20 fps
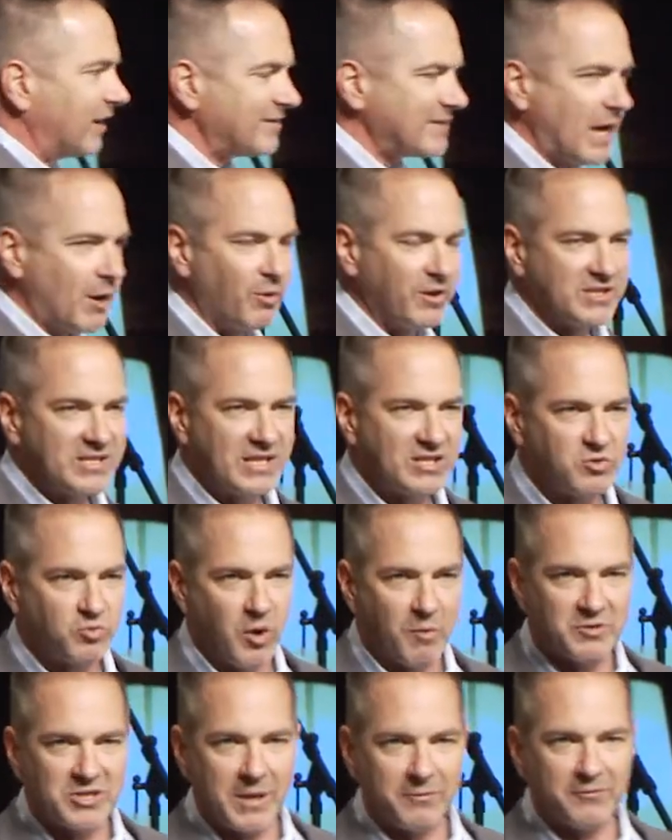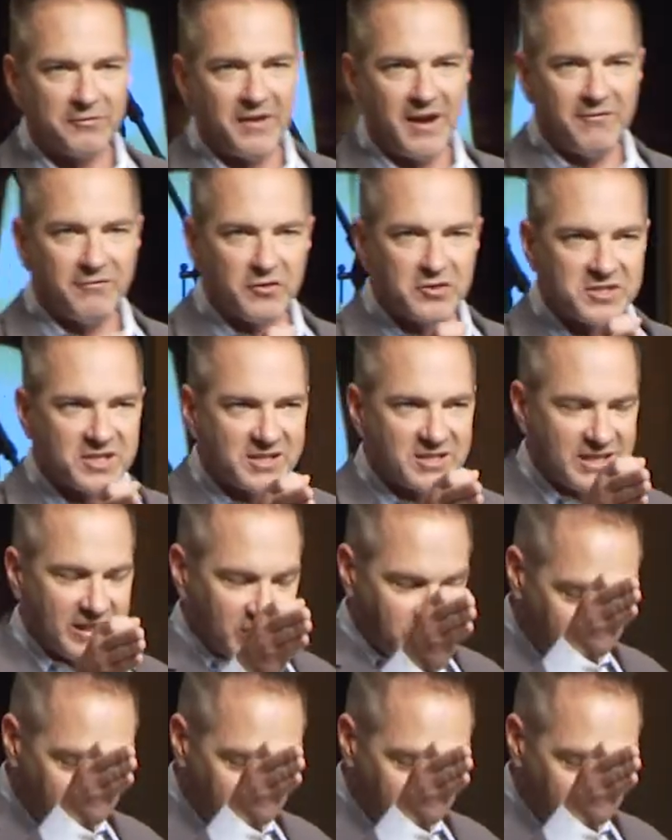Isn't that what it says in Romans chapter 5, verse 16?